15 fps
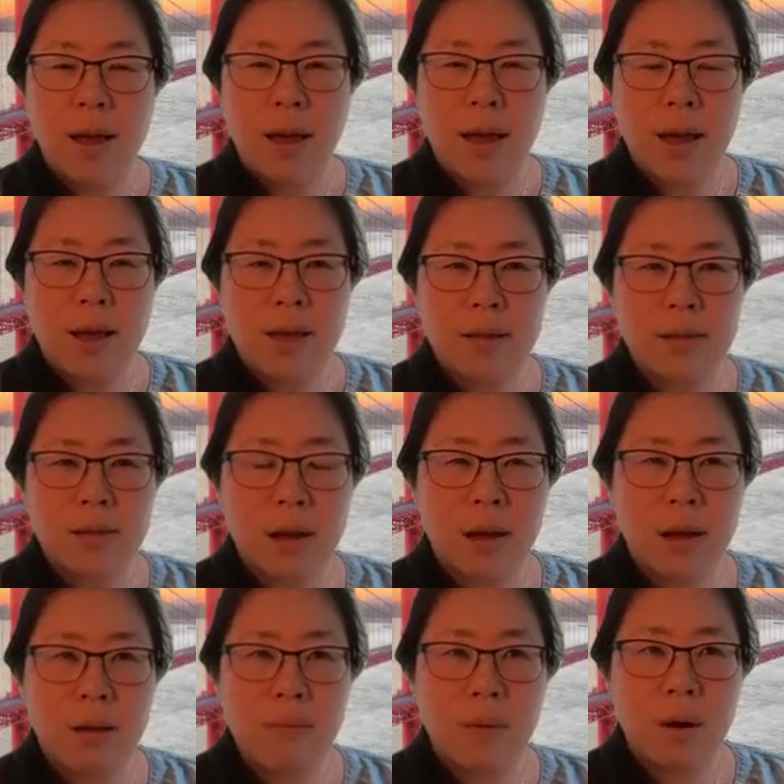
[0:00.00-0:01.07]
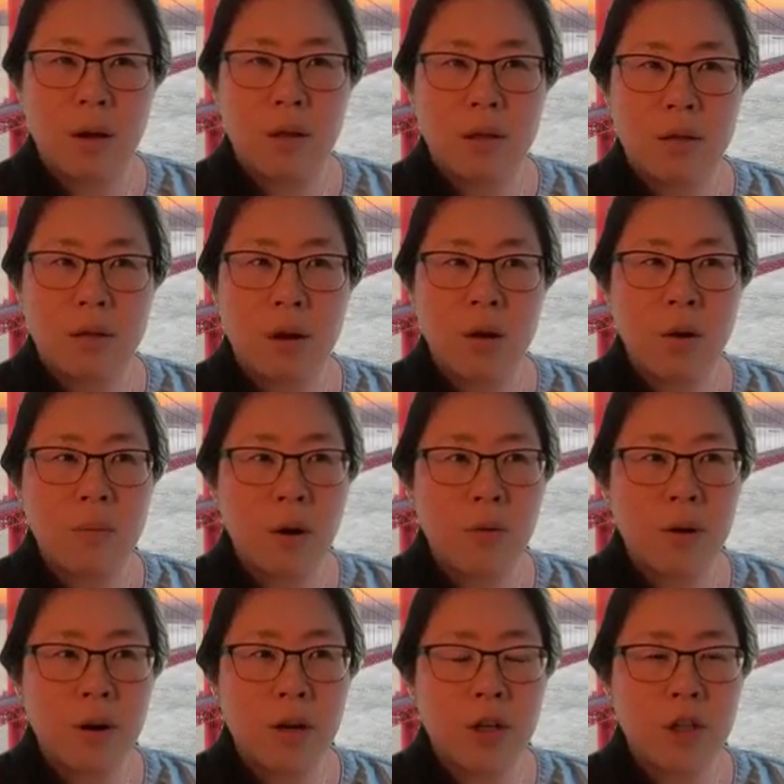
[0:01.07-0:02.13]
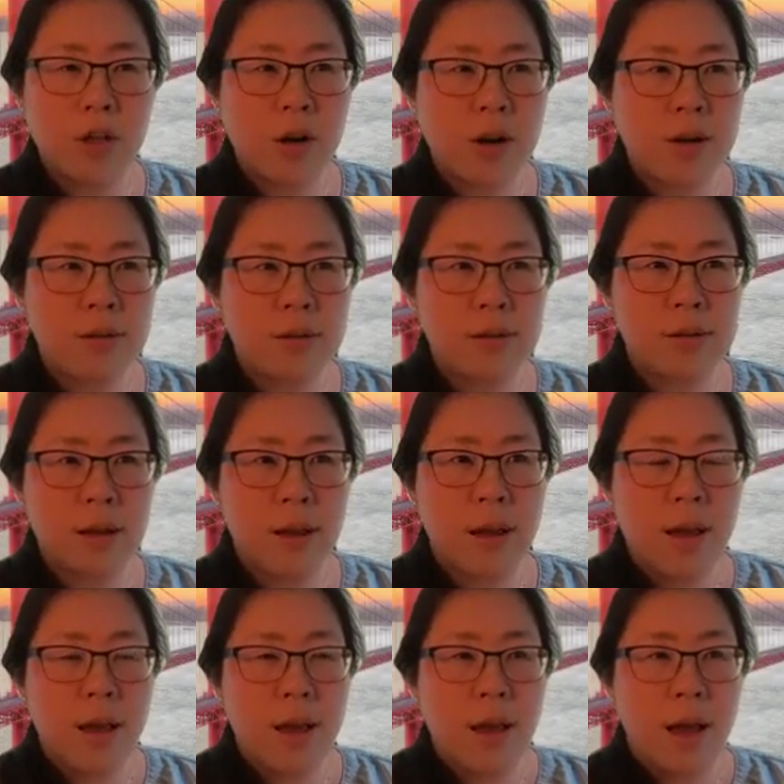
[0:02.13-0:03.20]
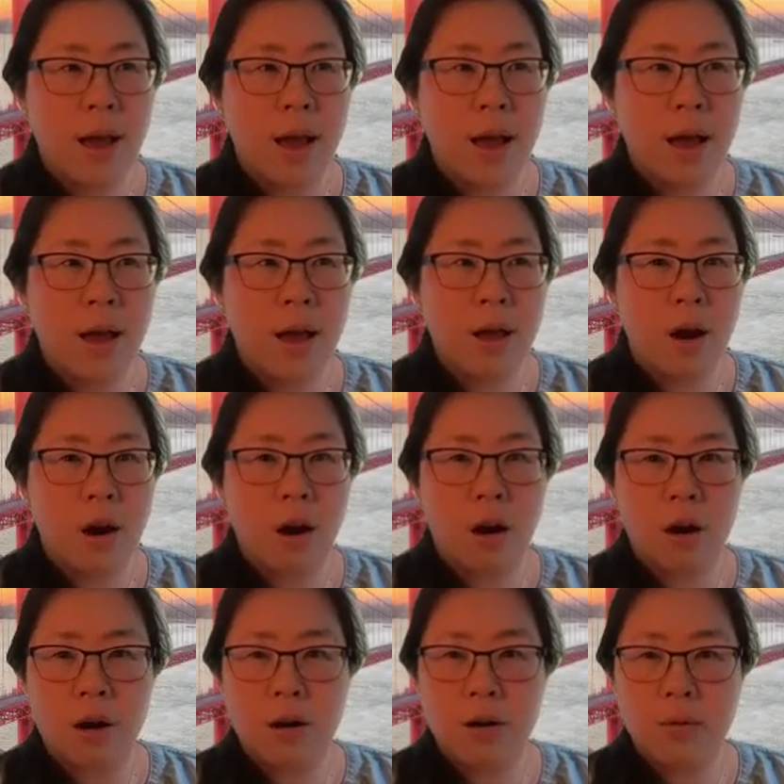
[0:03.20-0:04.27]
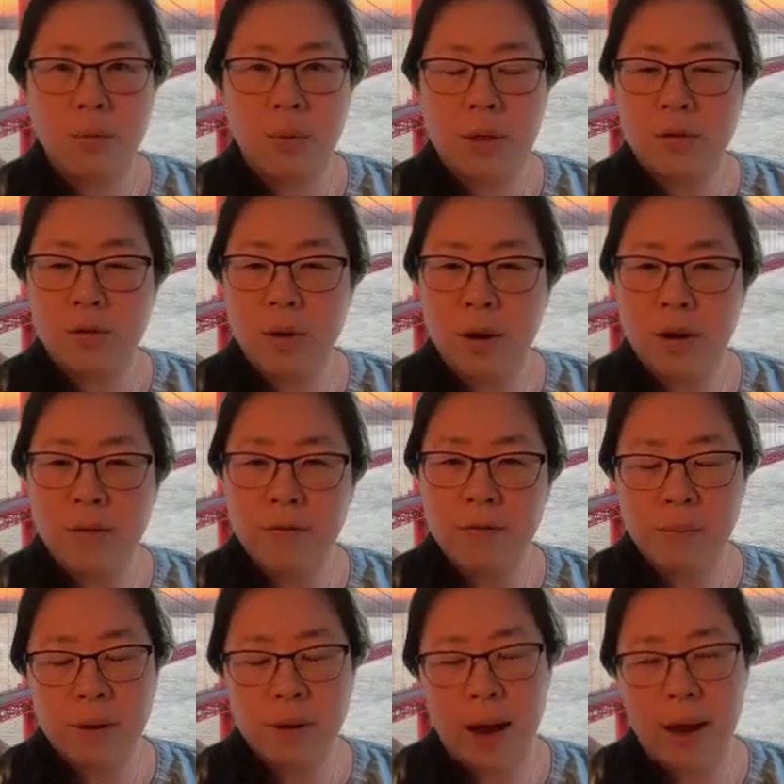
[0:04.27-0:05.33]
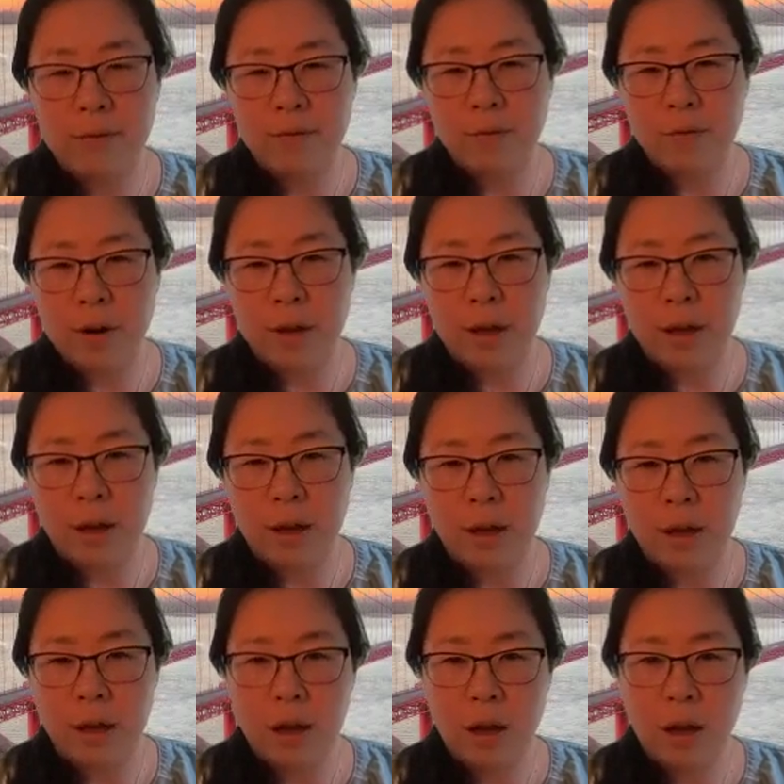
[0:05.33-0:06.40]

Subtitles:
And the homeowner insurance are withdrawing from California